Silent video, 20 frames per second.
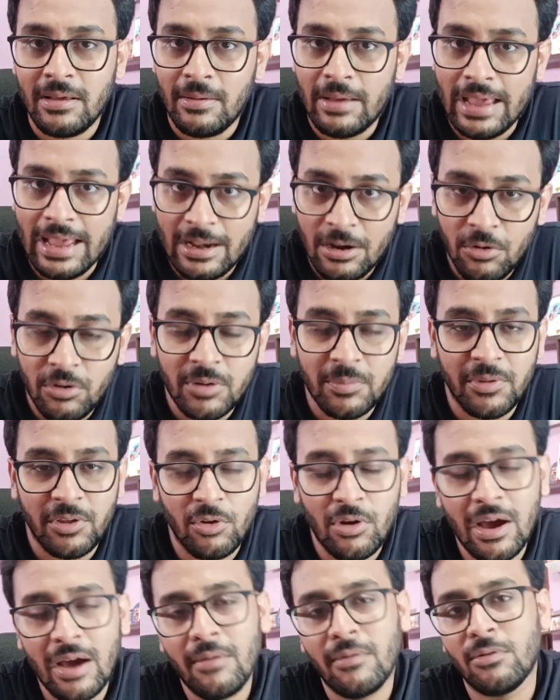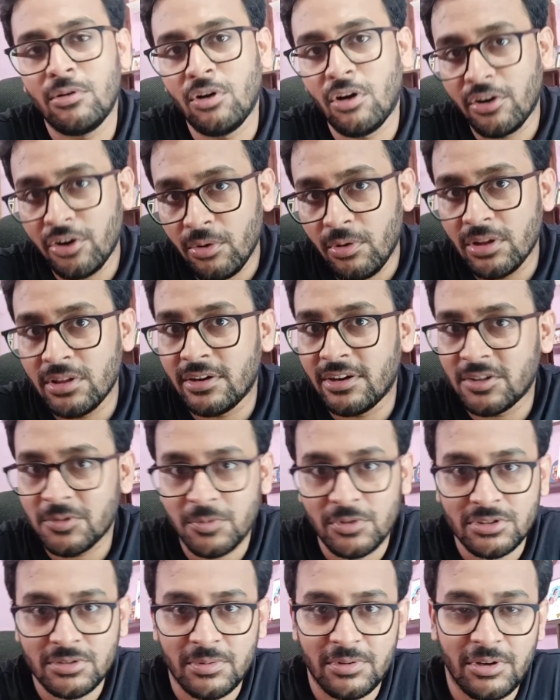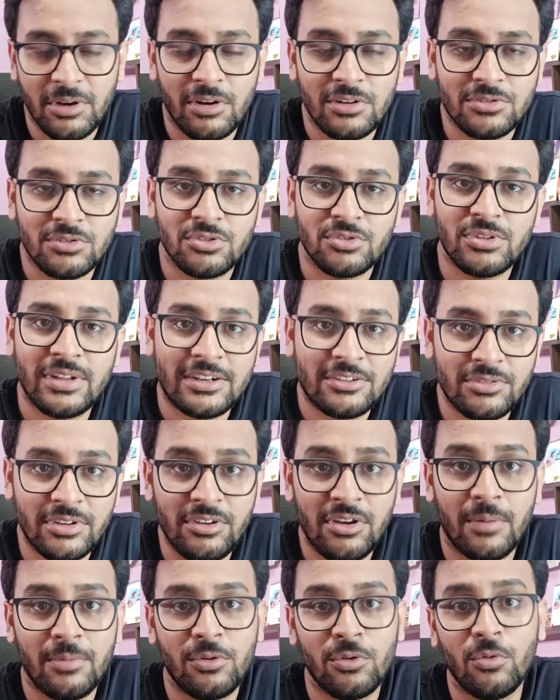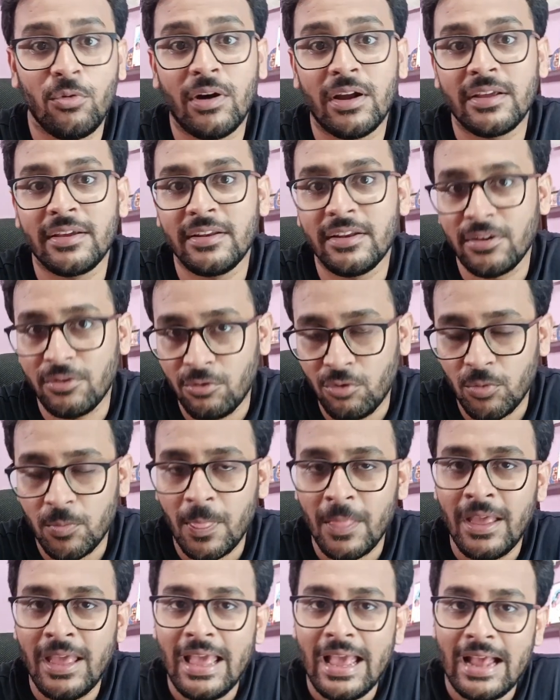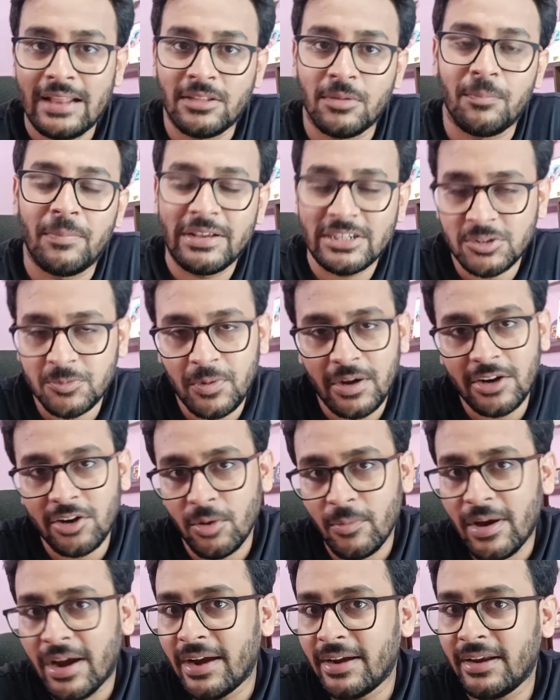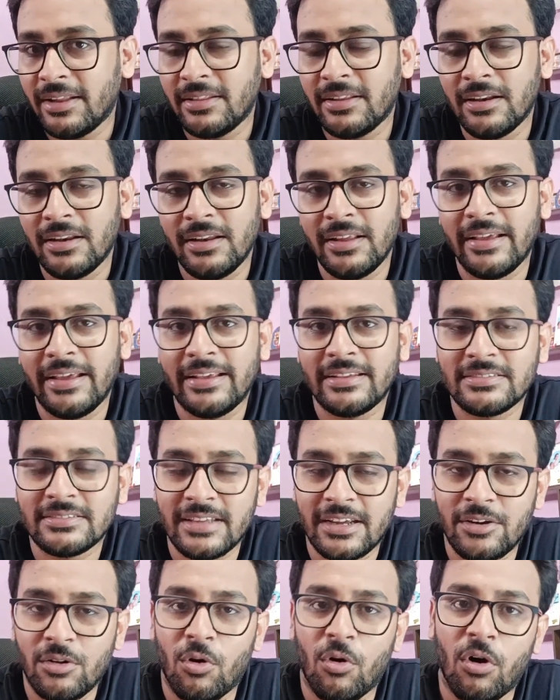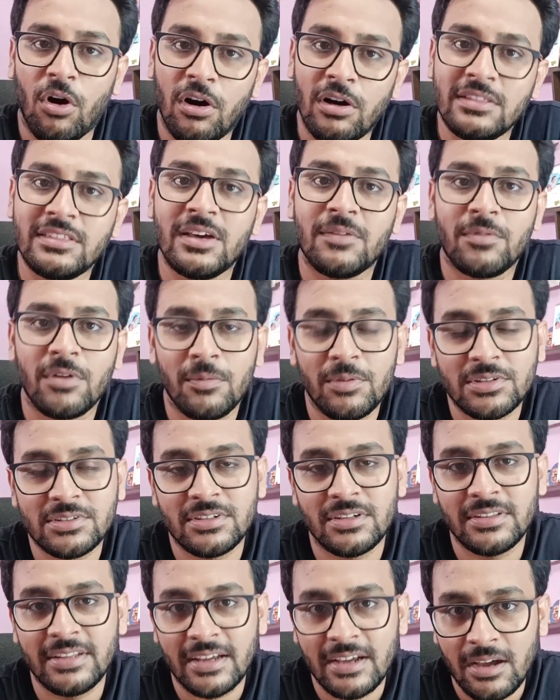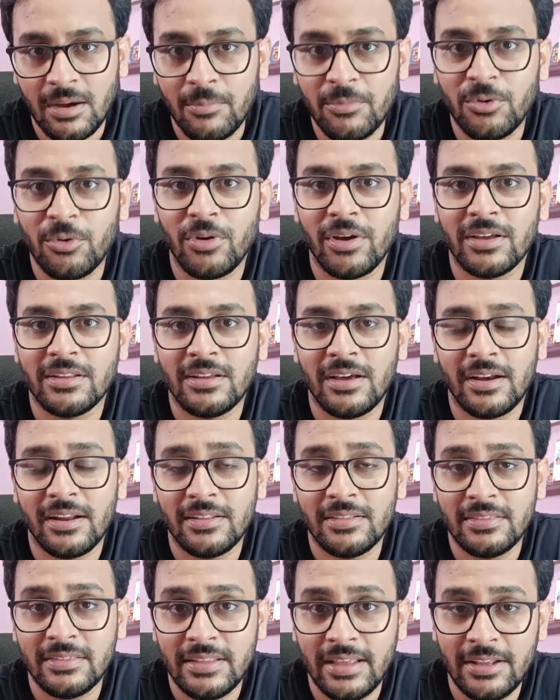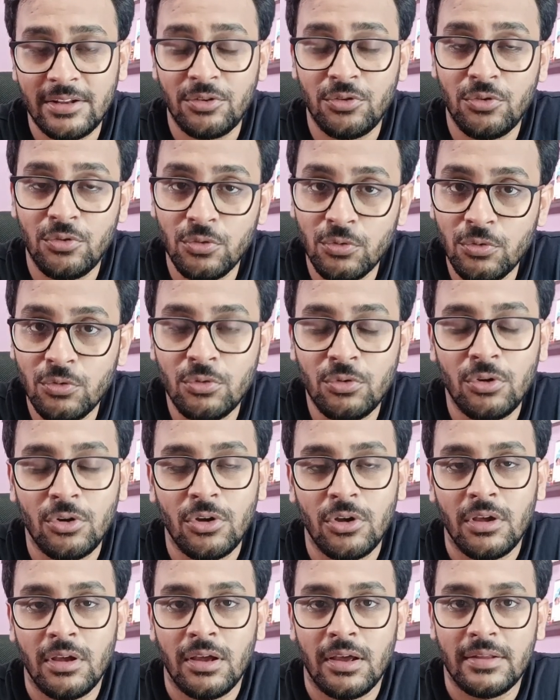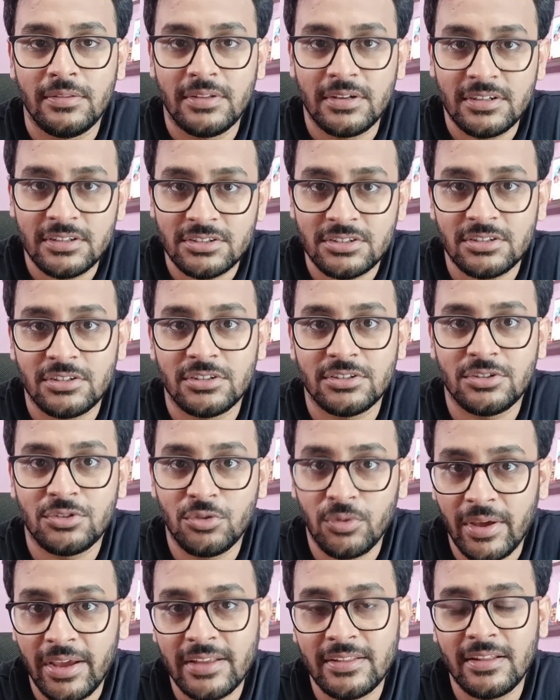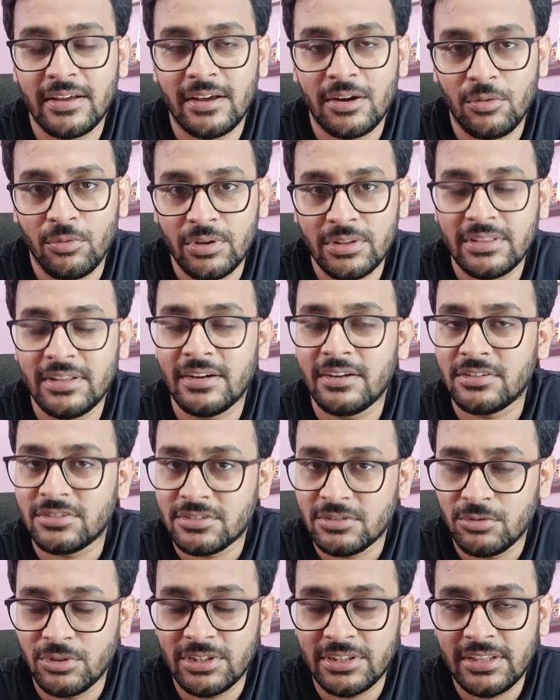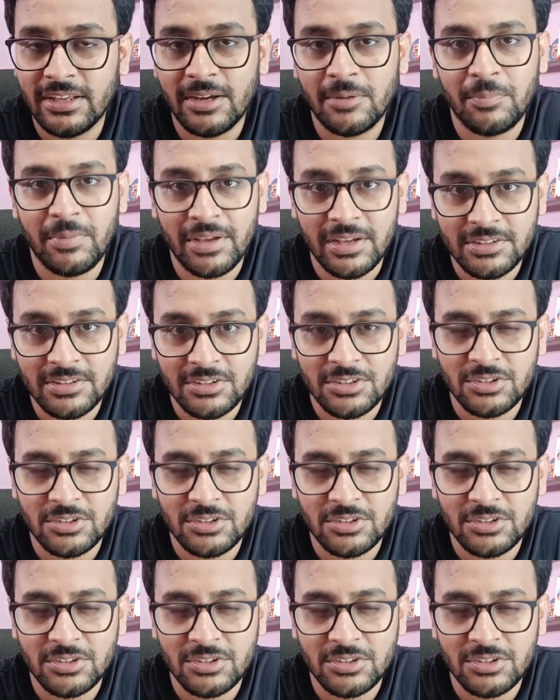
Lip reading: alone. You have a lot of other responsibility also, so that's why you have to work in a group. And the best part of IIT Delhi is that all the professors, they come together and they do the research together with their PhD